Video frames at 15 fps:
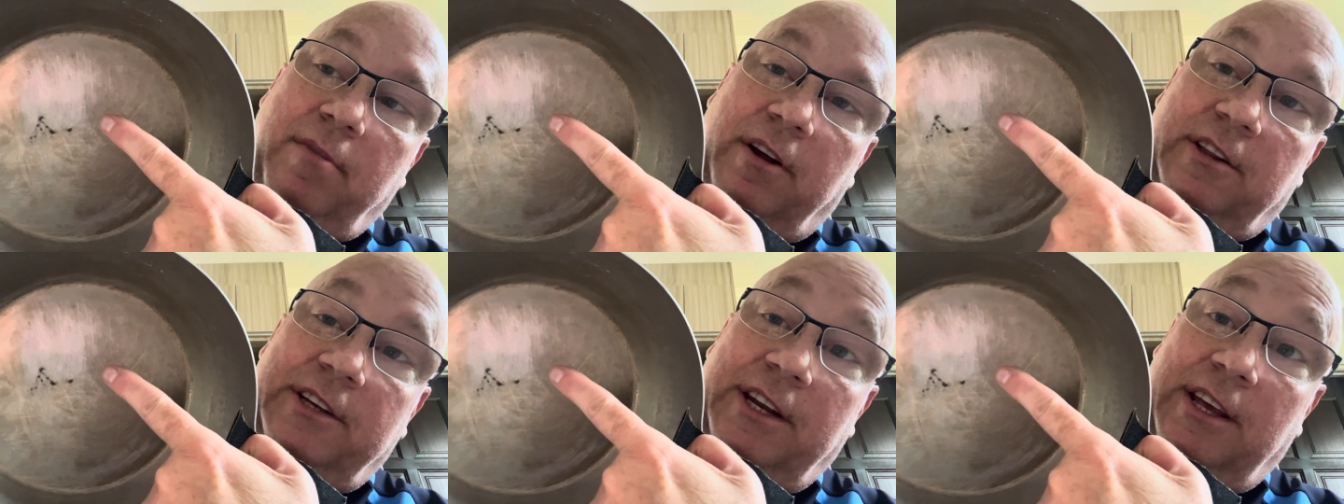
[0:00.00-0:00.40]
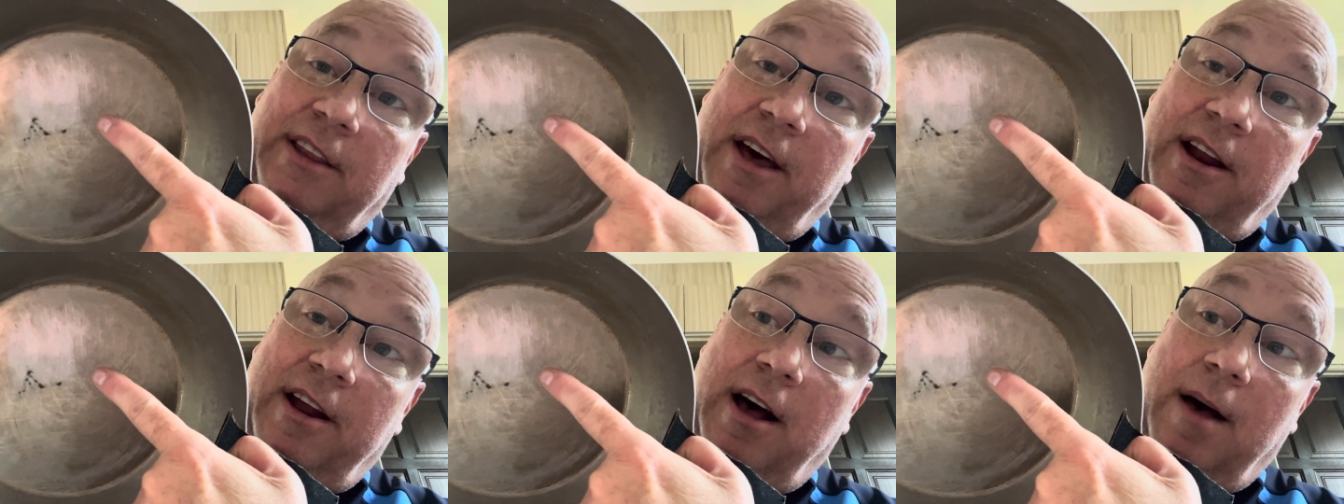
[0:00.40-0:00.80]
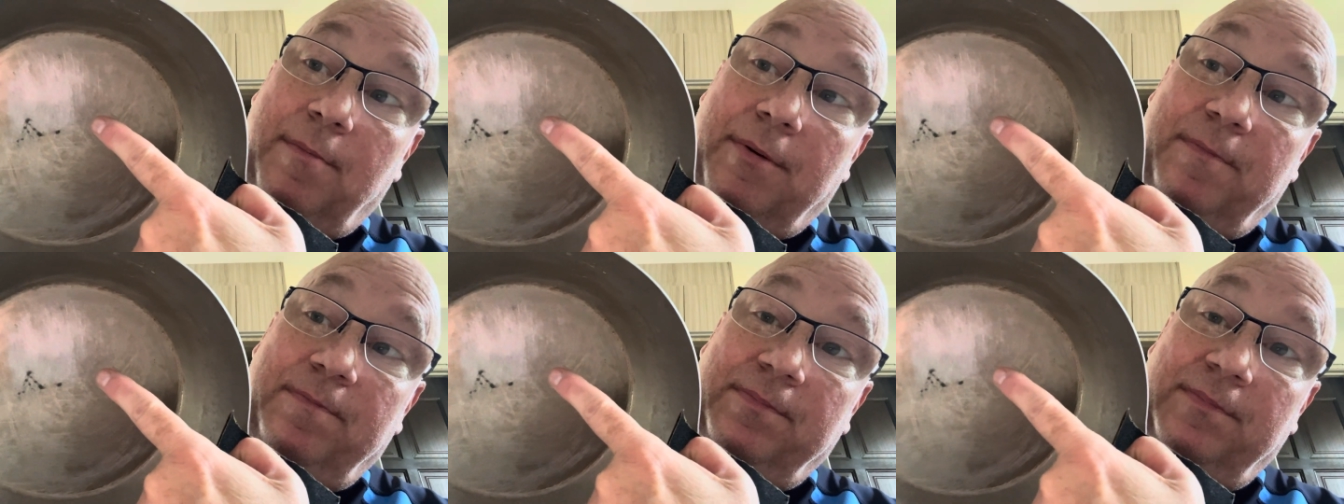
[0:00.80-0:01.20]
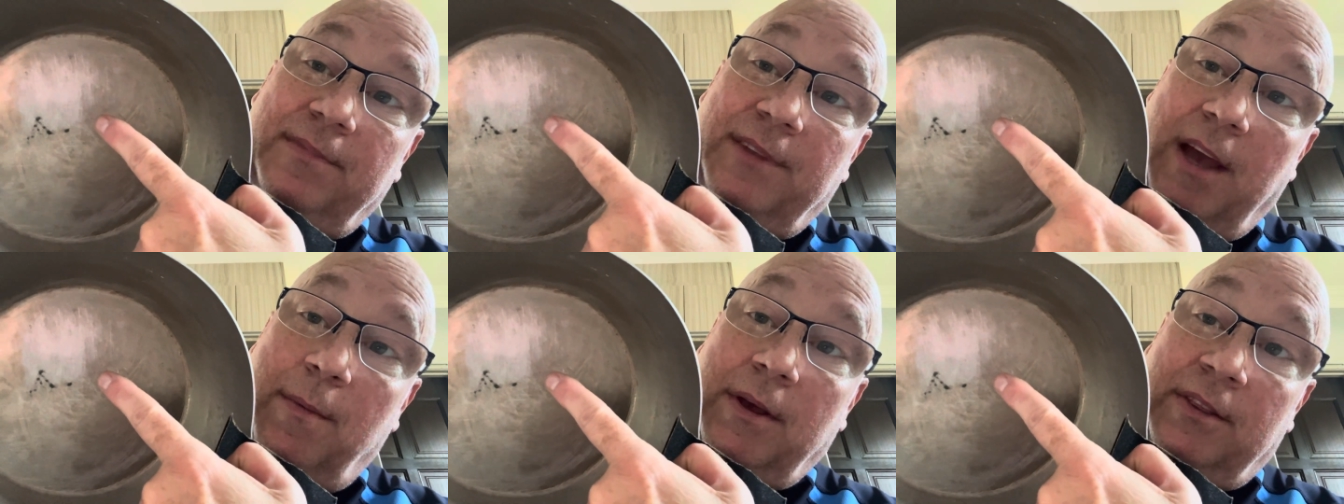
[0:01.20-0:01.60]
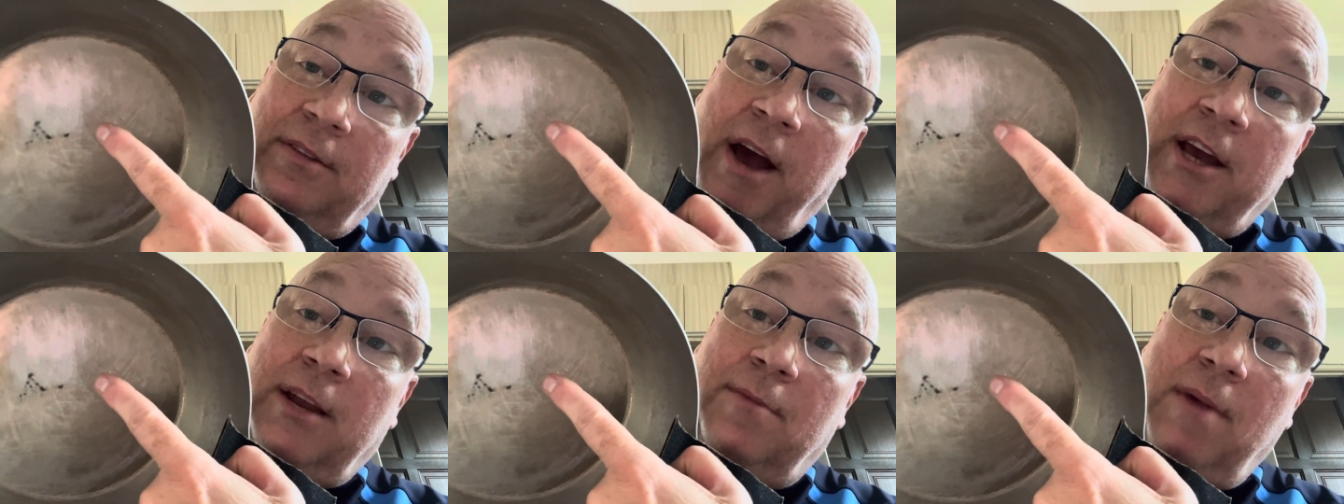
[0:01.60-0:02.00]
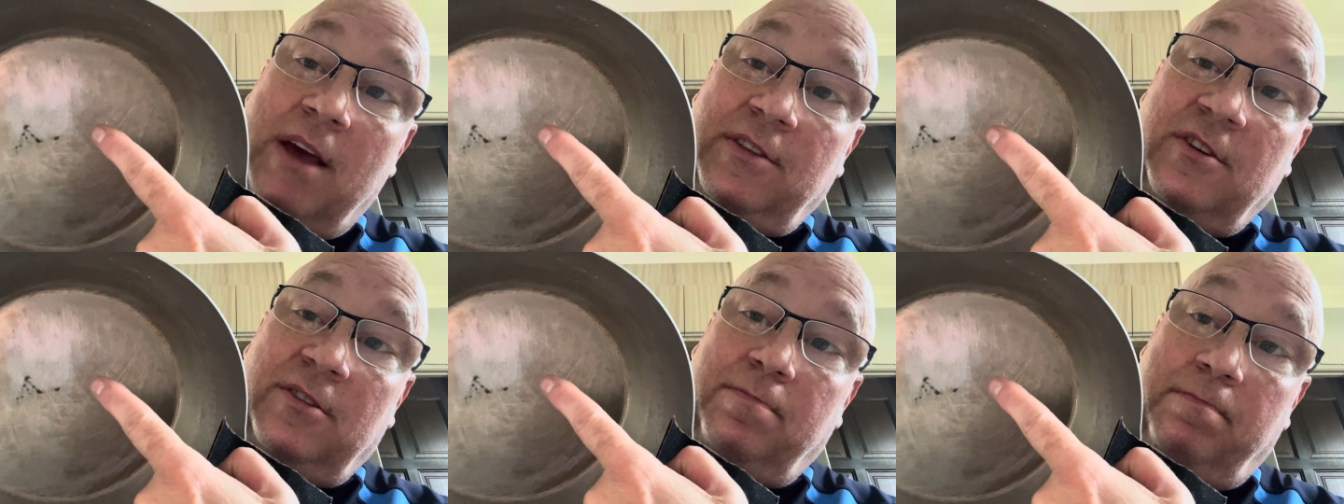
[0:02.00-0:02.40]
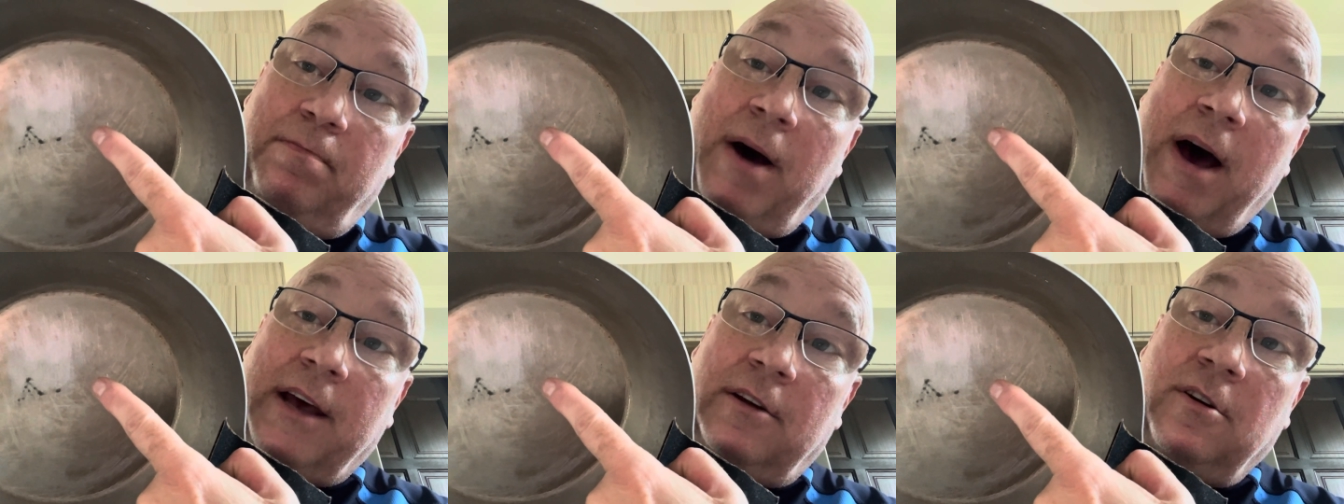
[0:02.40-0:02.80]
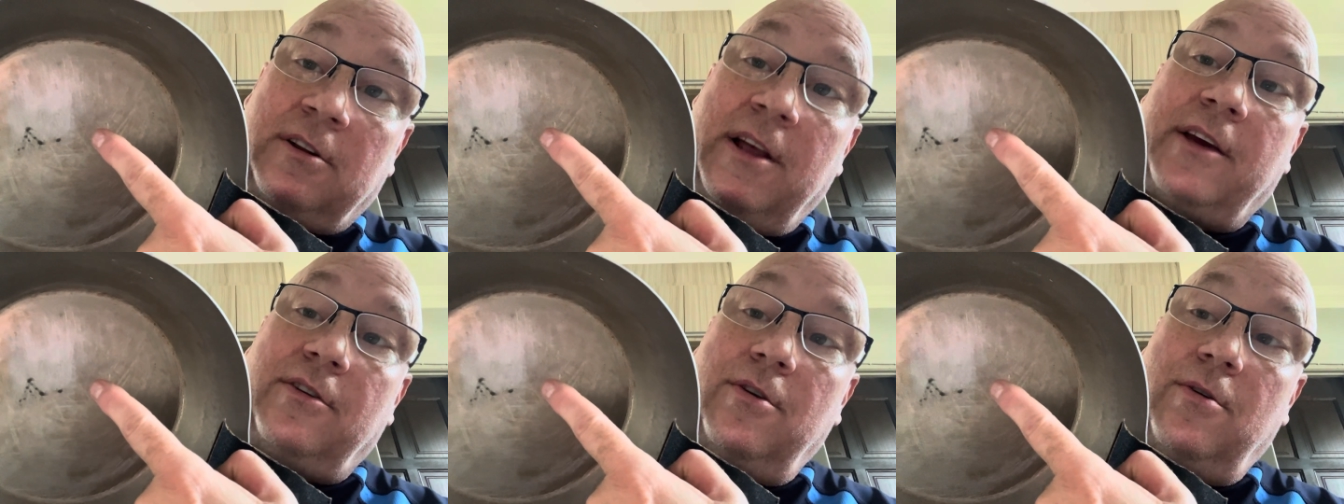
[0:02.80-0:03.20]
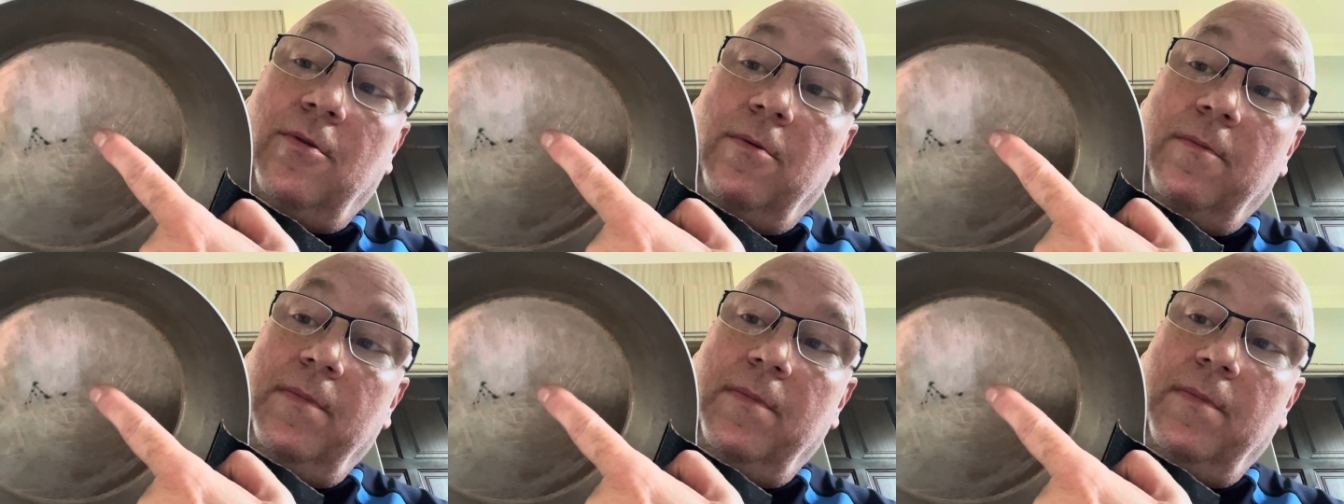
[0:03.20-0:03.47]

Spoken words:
of cleaning that up. I mean, I can make this pot look like new.